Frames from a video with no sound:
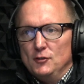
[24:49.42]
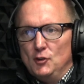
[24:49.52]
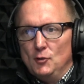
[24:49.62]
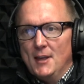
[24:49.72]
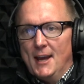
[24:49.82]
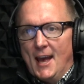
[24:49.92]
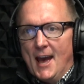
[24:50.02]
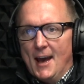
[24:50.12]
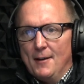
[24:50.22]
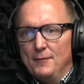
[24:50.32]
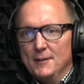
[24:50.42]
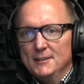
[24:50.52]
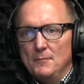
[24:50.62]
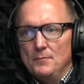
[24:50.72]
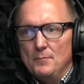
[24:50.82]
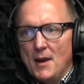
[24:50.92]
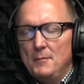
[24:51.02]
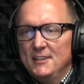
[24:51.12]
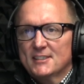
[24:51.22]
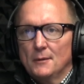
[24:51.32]
do they have
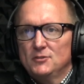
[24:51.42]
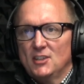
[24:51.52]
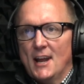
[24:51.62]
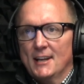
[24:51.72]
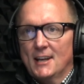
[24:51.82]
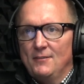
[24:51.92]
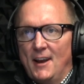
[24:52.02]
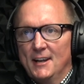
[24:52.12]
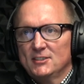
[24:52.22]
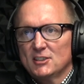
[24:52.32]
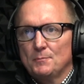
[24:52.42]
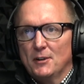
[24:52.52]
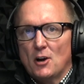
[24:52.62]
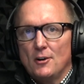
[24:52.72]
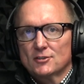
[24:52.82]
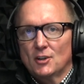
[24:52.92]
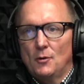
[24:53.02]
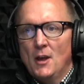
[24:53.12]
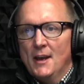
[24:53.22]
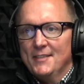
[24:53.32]
maybe some genetic advantages, but
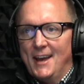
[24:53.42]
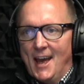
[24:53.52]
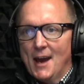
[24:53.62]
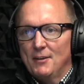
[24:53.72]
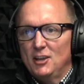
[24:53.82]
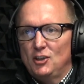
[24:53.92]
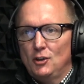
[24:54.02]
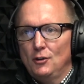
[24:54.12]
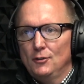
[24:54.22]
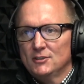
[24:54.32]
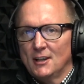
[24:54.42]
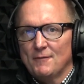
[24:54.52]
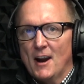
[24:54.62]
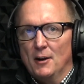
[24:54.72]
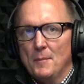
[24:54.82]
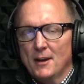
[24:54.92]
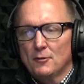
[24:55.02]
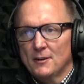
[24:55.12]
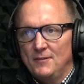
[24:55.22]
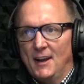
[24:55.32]
also they have a huge
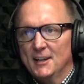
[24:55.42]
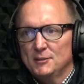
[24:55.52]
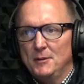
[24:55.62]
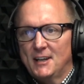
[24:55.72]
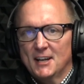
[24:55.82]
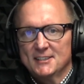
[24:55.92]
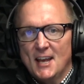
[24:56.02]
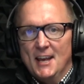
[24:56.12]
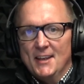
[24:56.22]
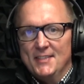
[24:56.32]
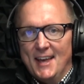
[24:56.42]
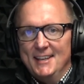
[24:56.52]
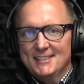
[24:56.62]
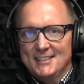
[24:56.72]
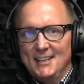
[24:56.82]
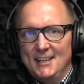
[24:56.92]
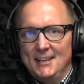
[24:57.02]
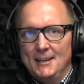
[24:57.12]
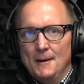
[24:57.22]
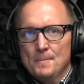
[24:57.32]
environmental advantage because they yes.
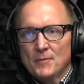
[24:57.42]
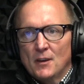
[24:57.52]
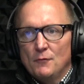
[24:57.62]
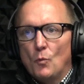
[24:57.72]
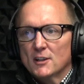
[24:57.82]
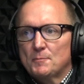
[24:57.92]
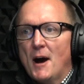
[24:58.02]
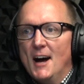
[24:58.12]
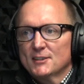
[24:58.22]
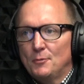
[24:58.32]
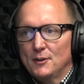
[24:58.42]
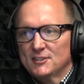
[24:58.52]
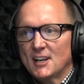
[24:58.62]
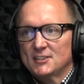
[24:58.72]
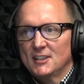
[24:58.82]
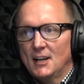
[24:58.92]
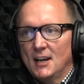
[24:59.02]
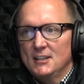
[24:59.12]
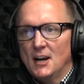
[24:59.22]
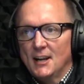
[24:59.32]
see what's possible at such
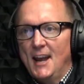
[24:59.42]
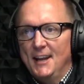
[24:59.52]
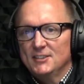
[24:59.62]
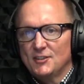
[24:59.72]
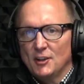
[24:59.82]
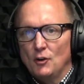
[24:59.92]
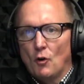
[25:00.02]
a, a young age. The